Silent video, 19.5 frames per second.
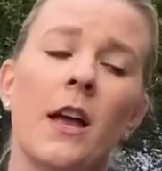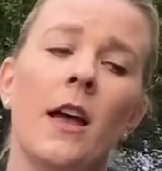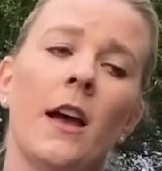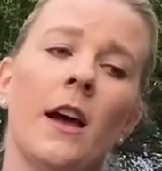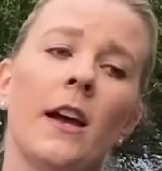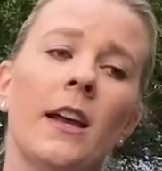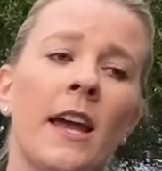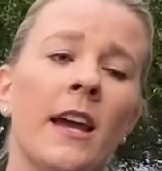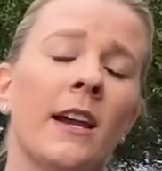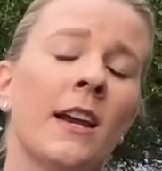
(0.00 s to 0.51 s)

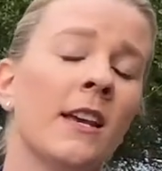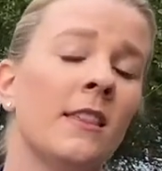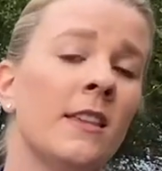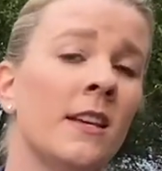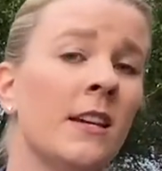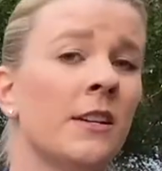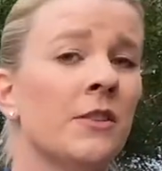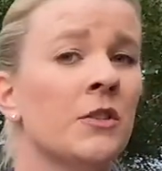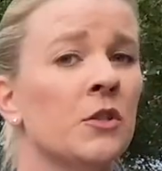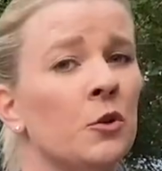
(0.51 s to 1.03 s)
Again, I
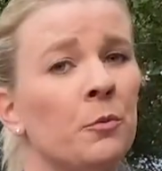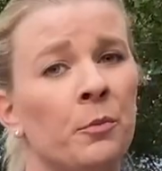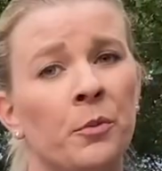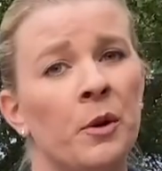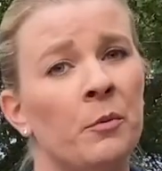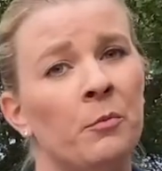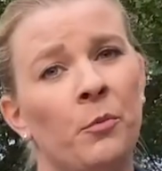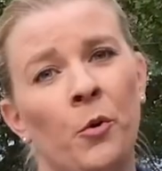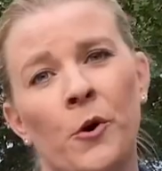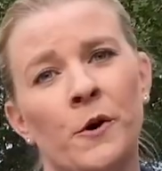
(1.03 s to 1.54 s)
think it's super
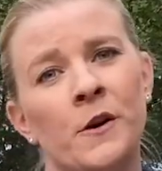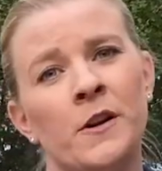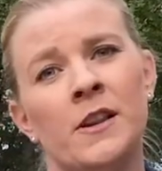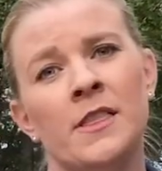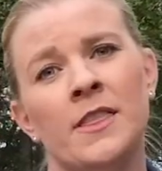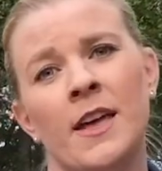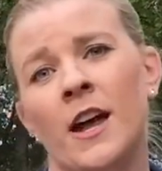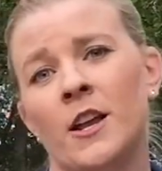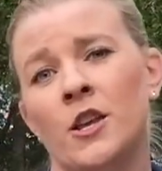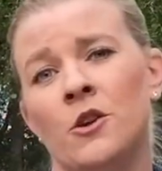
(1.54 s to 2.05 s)
important
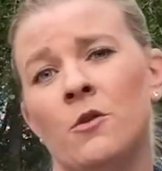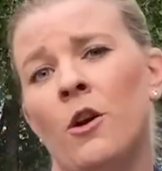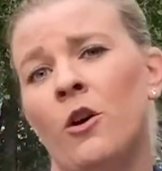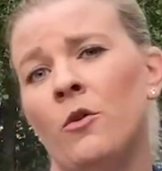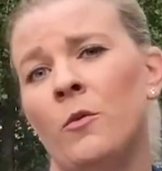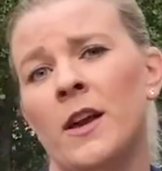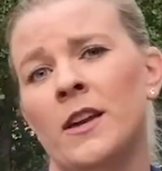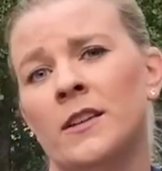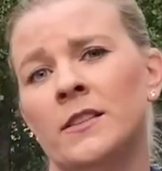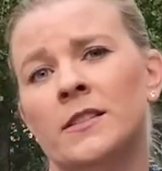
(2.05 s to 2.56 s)
that you
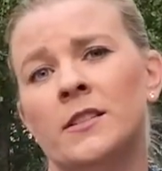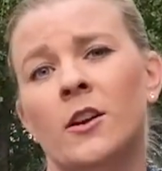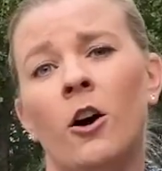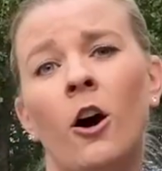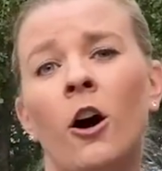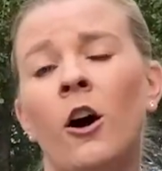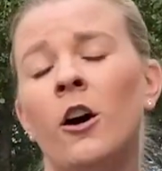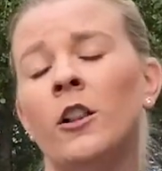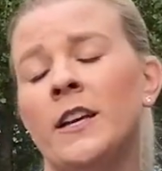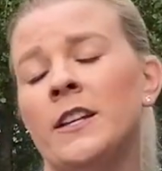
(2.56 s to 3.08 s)
always
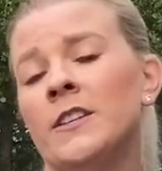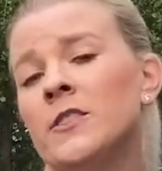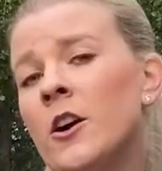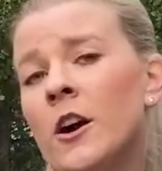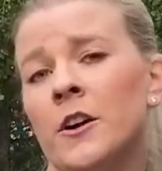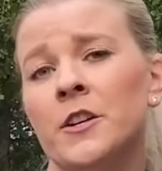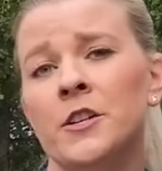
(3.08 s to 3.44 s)
call and talk